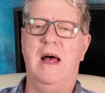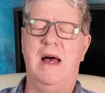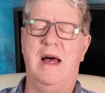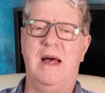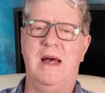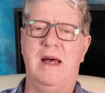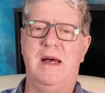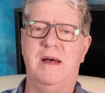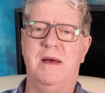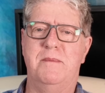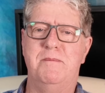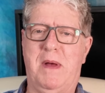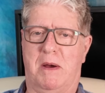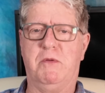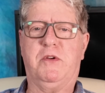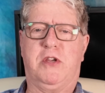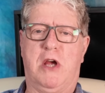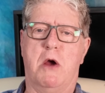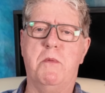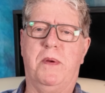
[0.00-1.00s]
I
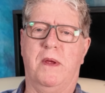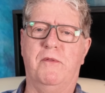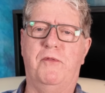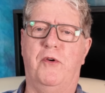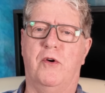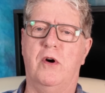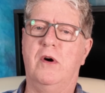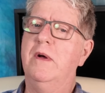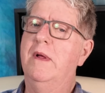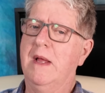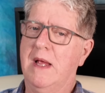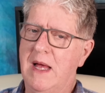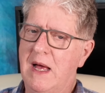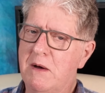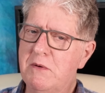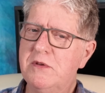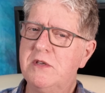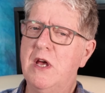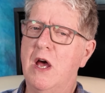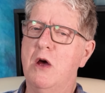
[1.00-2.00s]
was hoping for.
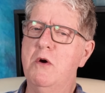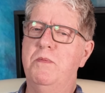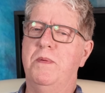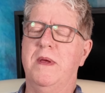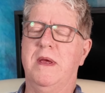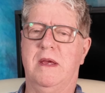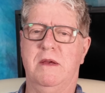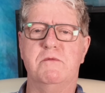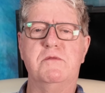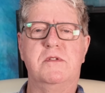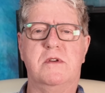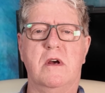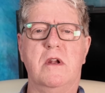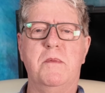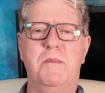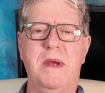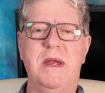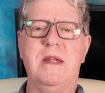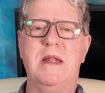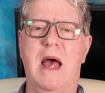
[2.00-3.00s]
I was hoping it was going
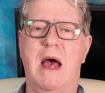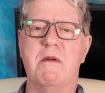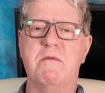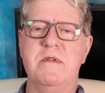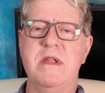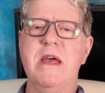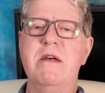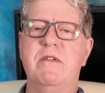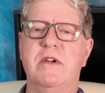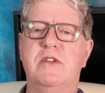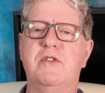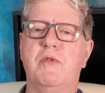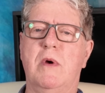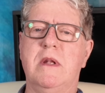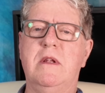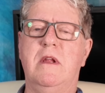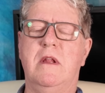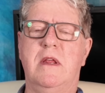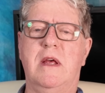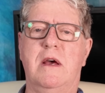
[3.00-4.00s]
to be down nearer
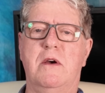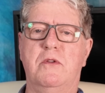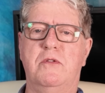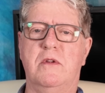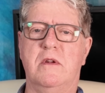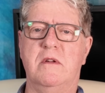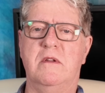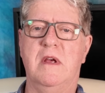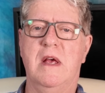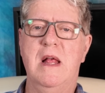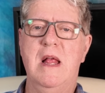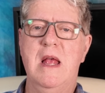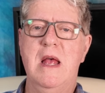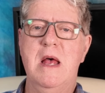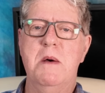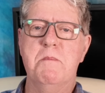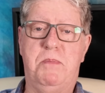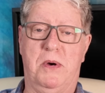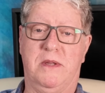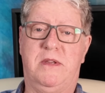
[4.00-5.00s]
20,000,
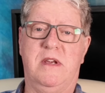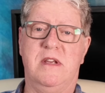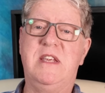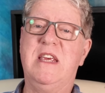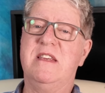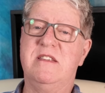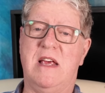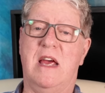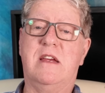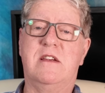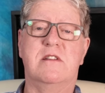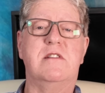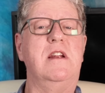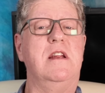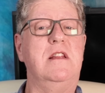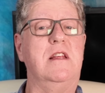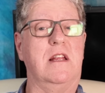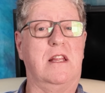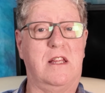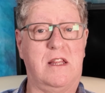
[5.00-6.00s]
but it is
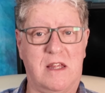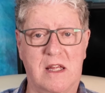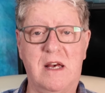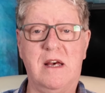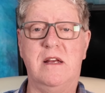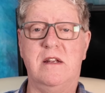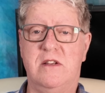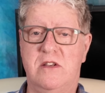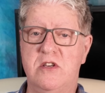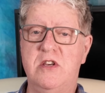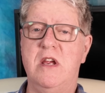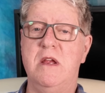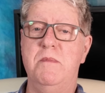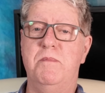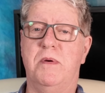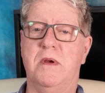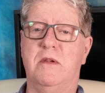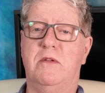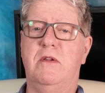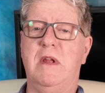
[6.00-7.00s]
actually the third
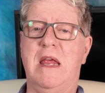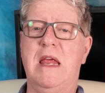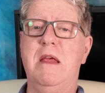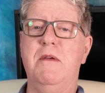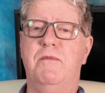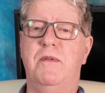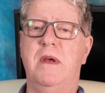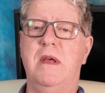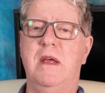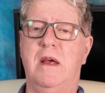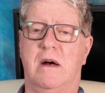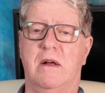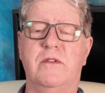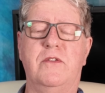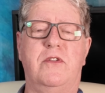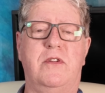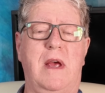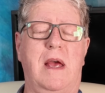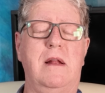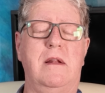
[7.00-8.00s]
cheapest EV
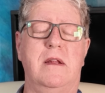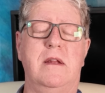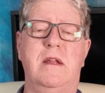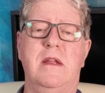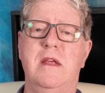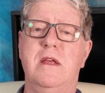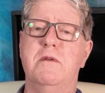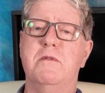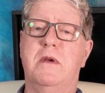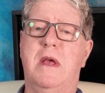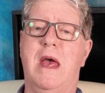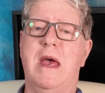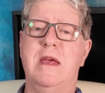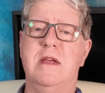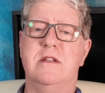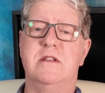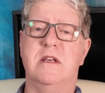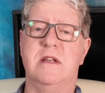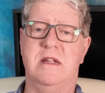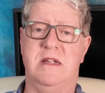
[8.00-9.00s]
on sale in the
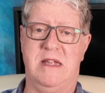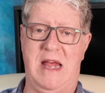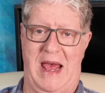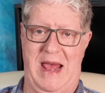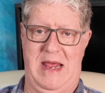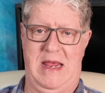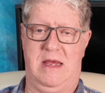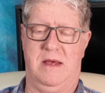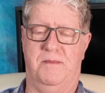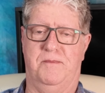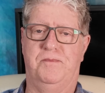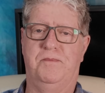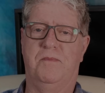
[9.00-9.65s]
UK today.